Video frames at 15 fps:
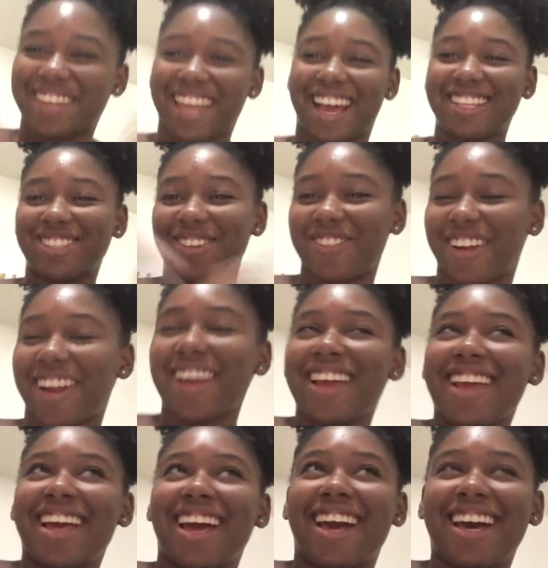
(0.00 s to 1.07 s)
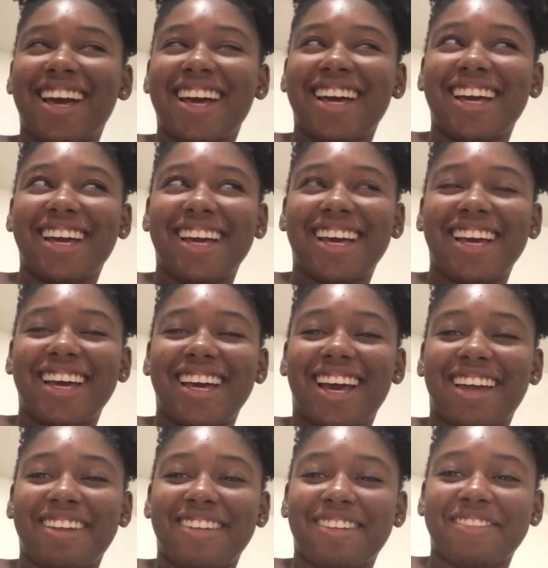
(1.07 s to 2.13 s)
but yeah, it's over. Uh, I
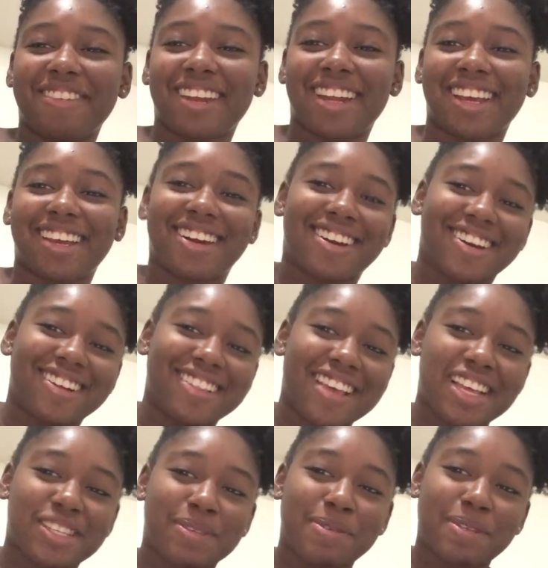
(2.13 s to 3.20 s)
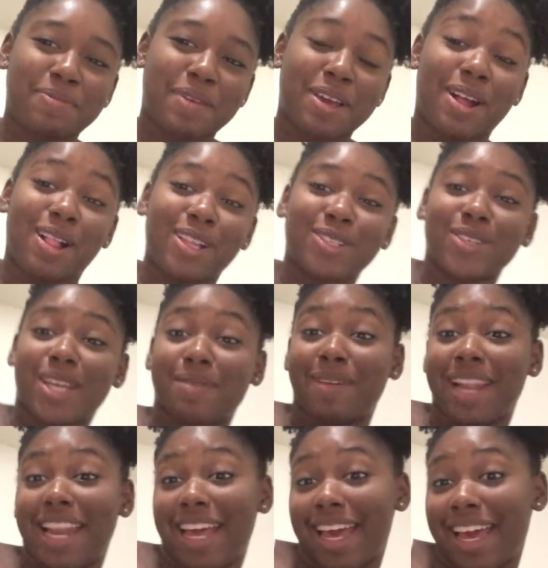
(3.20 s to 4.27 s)
don't know what I'm gonna call this. It's supposed to be a college week in my
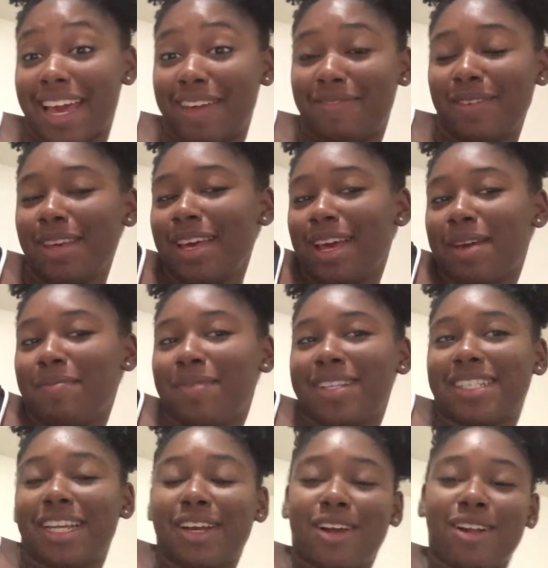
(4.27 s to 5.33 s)
life, but it's not a